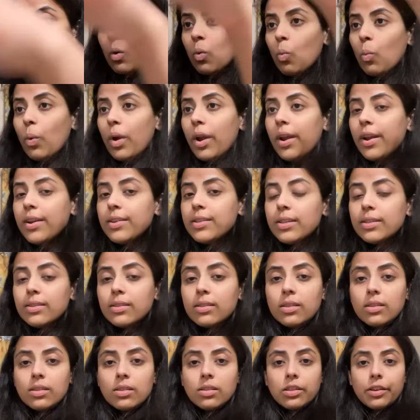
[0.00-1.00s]
Where does
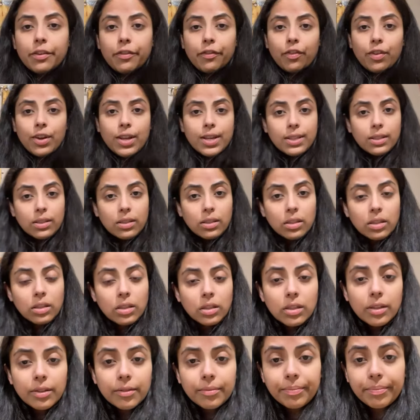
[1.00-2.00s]
this
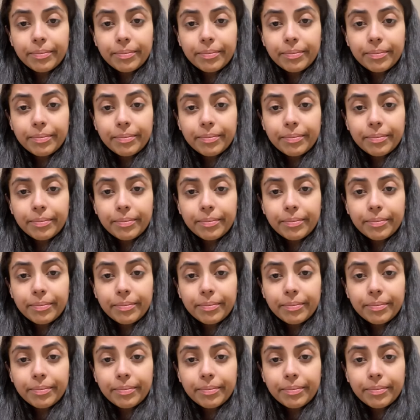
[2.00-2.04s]
difference